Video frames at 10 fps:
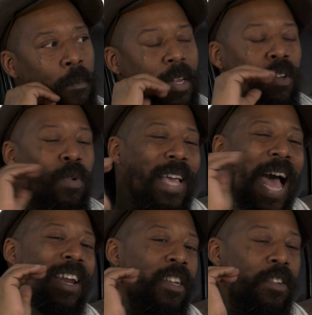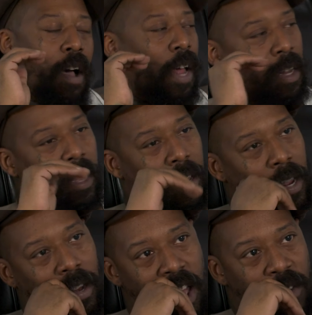But you gotta start looking
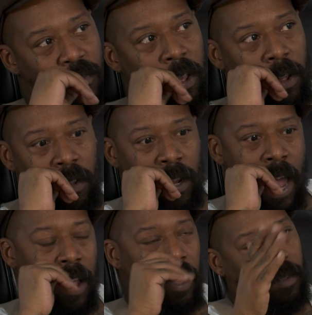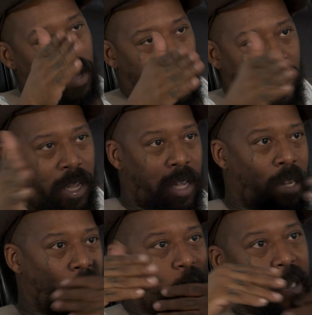at life like in
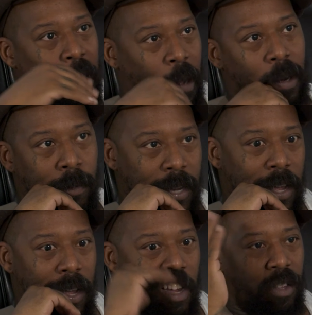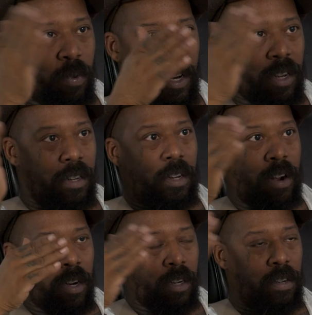tens. You know what I'm saying? Your 20s, your
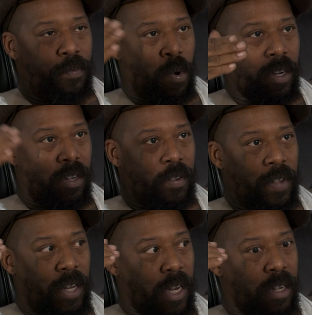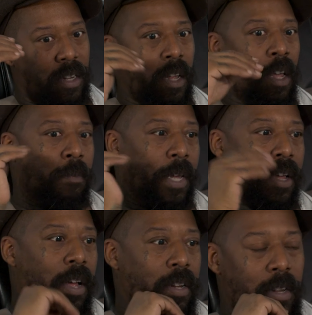30s, your 40s, your 50s.
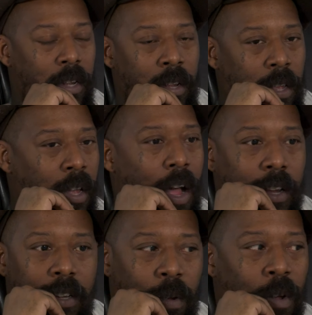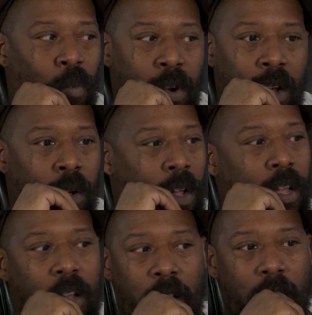Because your hustle, a real
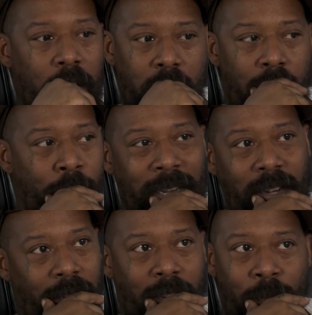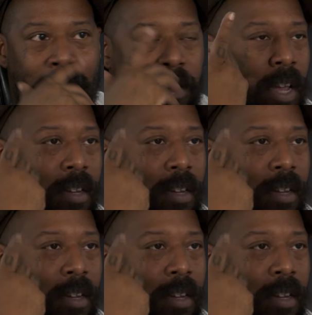good hustle, of business, it might take